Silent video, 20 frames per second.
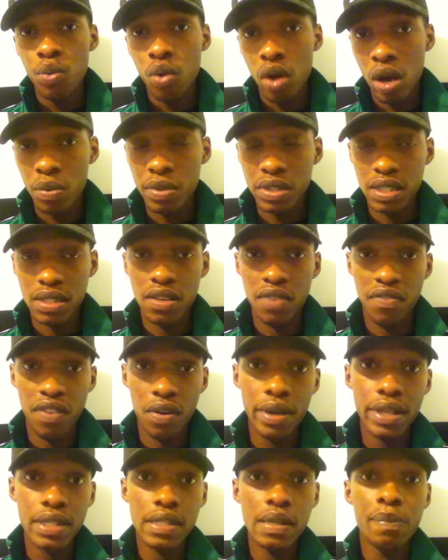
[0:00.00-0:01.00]
Raw was
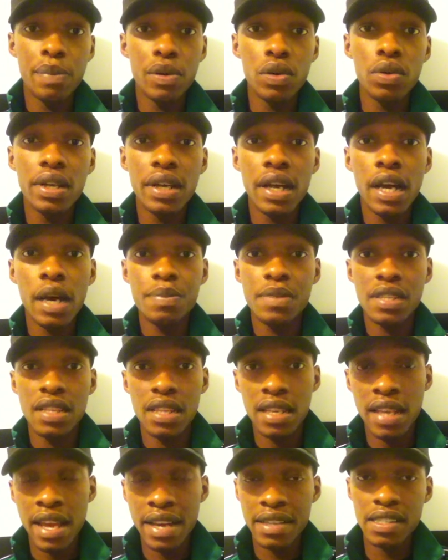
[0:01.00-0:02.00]
devoted to building up to
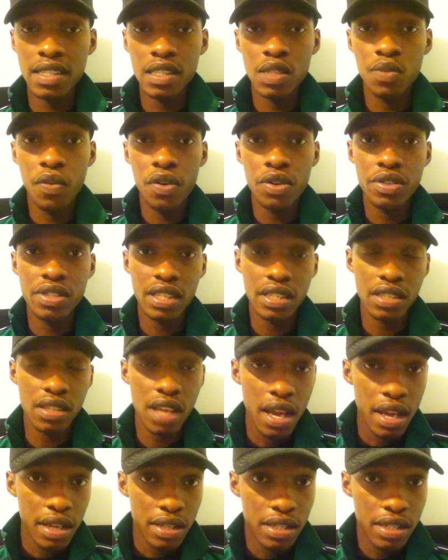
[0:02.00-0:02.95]
the Nexus versus